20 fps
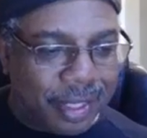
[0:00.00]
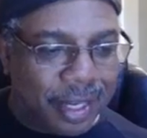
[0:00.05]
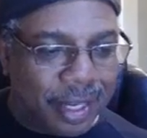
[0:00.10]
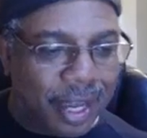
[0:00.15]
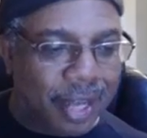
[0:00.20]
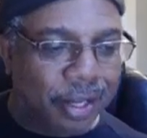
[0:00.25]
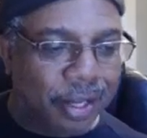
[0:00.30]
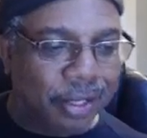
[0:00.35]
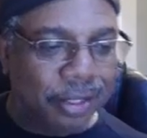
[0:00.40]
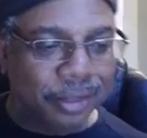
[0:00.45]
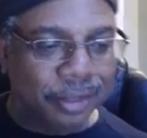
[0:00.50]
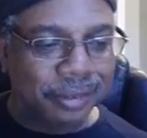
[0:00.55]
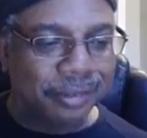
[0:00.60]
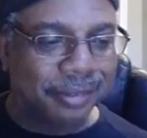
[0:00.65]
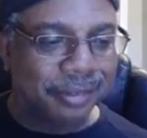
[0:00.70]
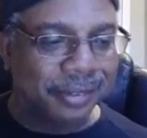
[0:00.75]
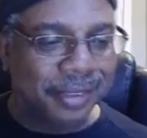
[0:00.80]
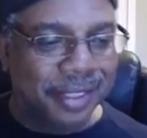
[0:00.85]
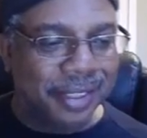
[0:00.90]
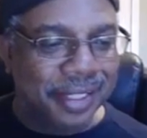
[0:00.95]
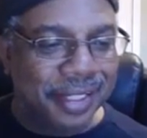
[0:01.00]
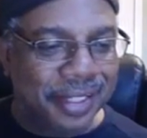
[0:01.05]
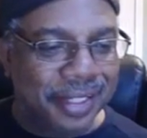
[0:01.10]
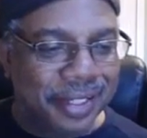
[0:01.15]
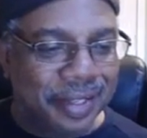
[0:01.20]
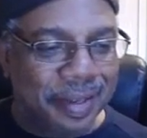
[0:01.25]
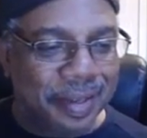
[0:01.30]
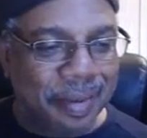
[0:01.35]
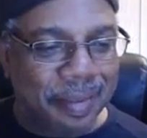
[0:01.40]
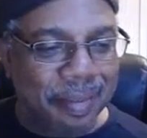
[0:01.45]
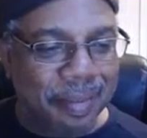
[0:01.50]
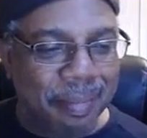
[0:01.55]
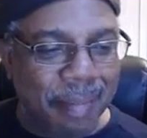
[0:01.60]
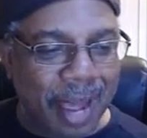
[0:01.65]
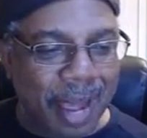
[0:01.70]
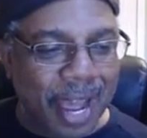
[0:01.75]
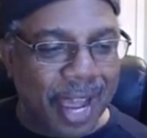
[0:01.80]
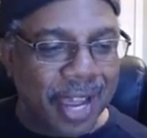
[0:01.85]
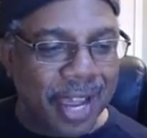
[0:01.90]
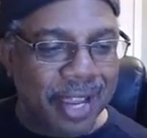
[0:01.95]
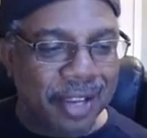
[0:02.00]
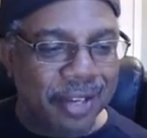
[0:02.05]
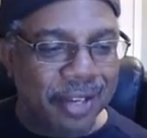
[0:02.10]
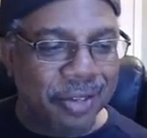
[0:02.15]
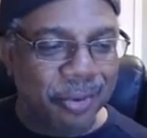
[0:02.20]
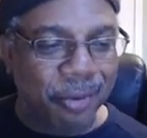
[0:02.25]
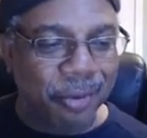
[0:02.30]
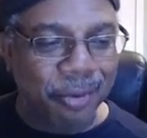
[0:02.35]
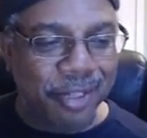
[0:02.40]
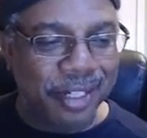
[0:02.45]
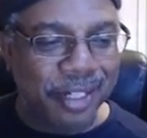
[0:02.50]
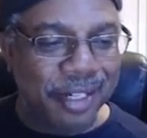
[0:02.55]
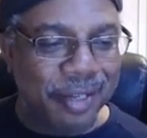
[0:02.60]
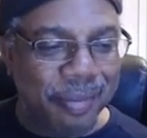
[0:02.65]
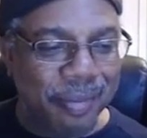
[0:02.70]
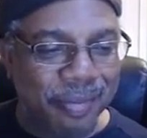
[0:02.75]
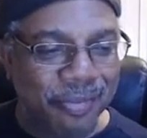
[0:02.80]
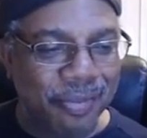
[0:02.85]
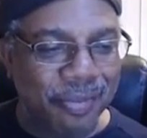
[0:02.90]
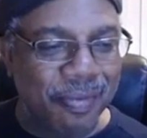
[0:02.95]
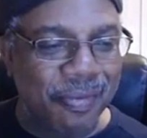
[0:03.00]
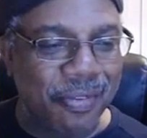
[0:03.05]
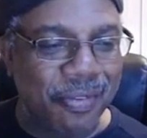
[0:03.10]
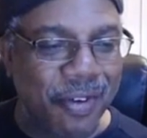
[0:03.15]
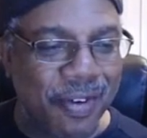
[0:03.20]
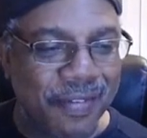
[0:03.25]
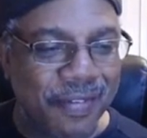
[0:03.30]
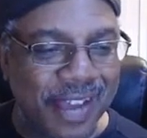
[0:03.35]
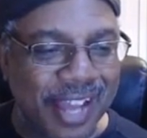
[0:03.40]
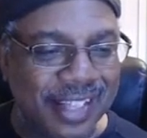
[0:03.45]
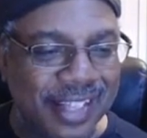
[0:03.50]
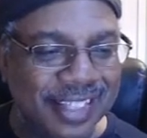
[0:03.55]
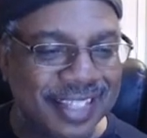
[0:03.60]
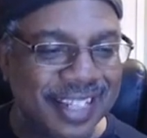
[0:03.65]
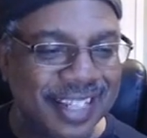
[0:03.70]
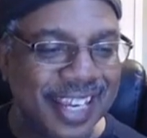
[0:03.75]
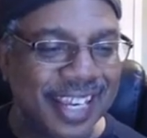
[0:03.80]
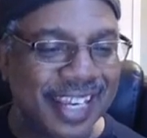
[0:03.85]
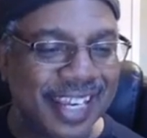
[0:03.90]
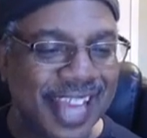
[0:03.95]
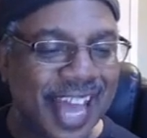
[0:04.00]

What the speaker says: Uh-oh. My rim from Fort Valley State